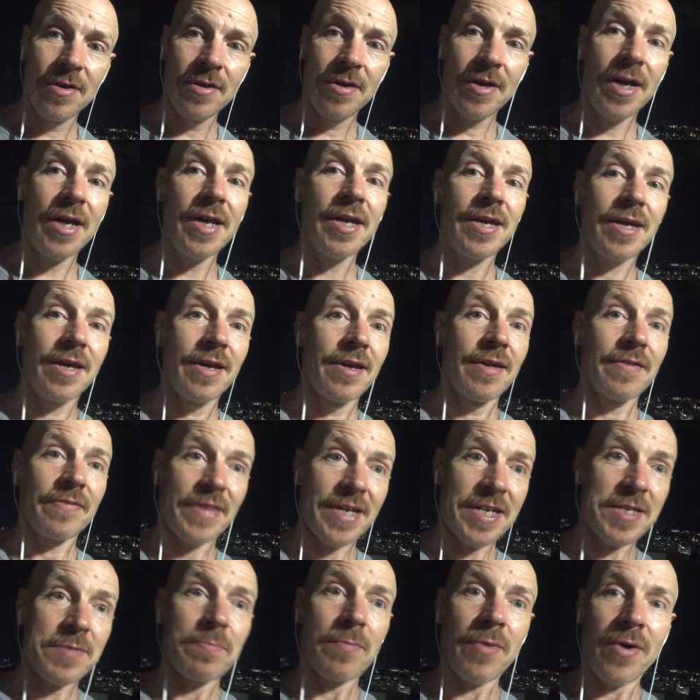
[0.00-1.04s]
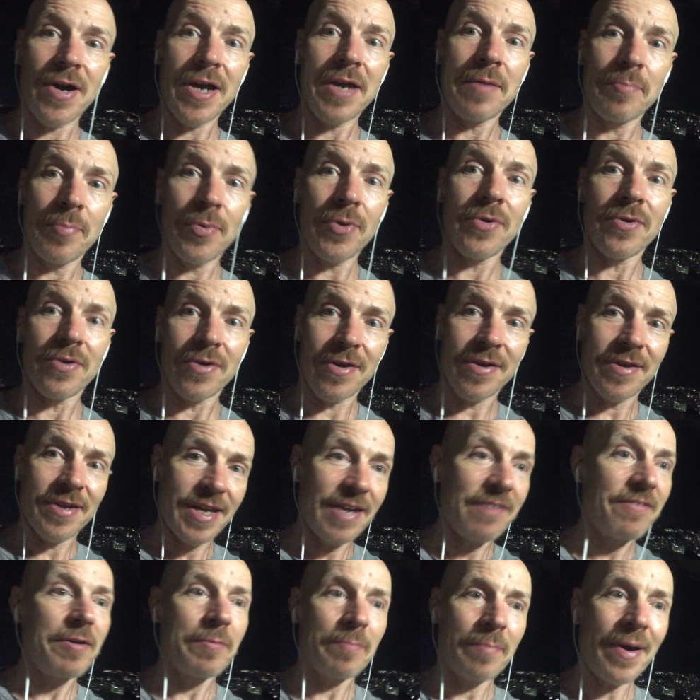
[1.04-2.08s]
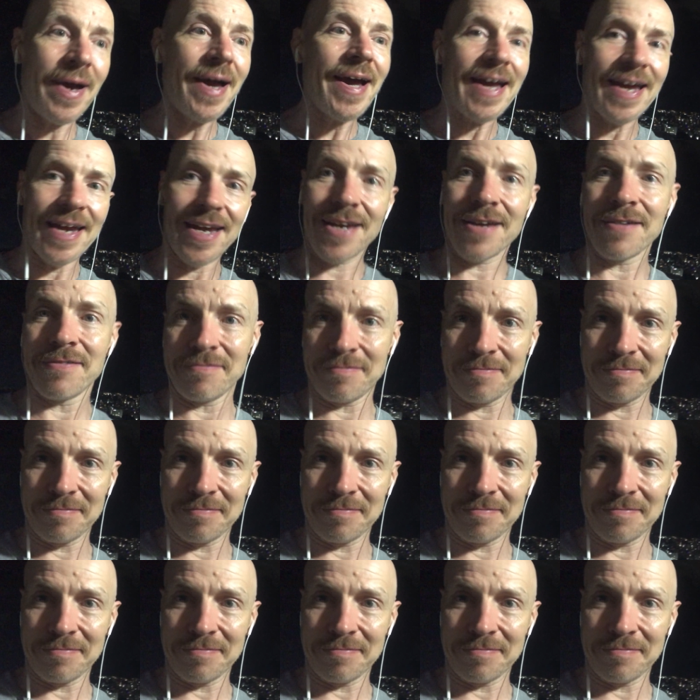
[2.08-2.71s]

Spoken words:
Hey, that's my book, give it back.